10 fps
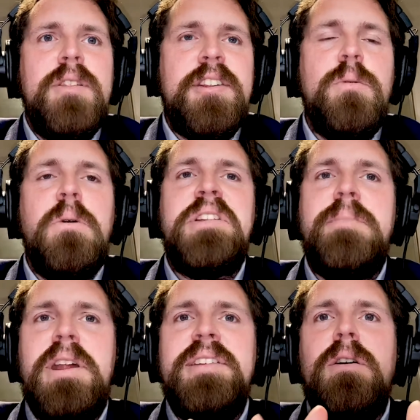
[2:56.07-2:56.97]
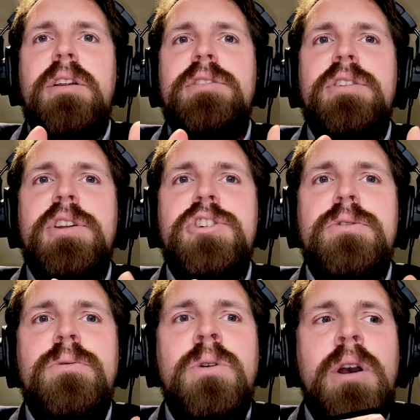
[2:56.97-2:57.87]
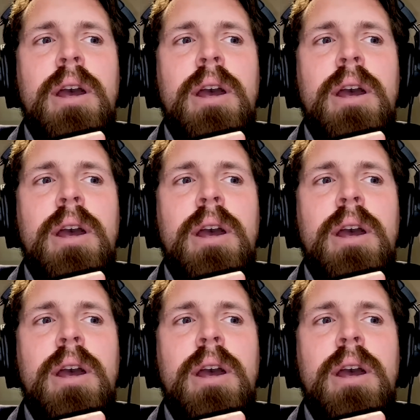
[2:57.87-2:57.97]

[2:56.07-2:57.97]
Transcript: So all this money's gone into digital,